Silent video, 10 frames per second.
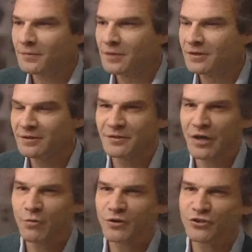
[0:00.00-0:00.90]
well,
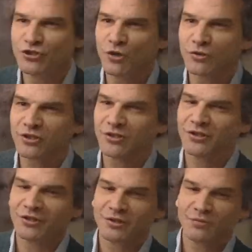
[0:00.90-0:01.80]
I once joked
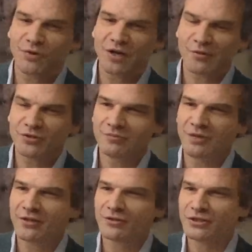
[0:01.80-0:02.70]
when I was in
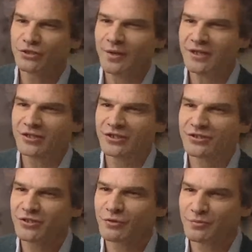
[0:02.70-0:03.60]
my early
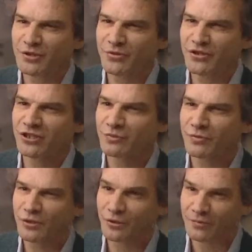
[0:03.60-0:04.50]
20s that we'd be doing this when
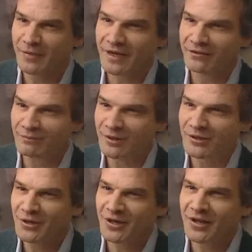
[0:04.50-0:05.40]
we were old men,
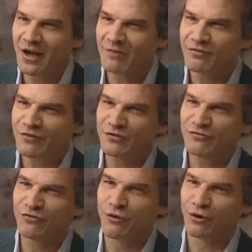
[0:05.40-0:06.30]
and now I'm
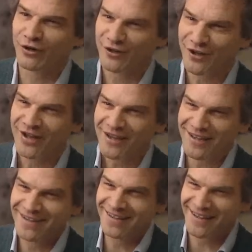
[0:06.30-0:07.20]
54,
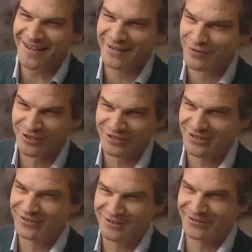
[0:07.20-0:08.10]
and we're
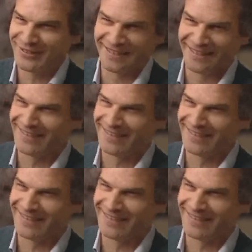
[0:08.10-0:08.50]
still doing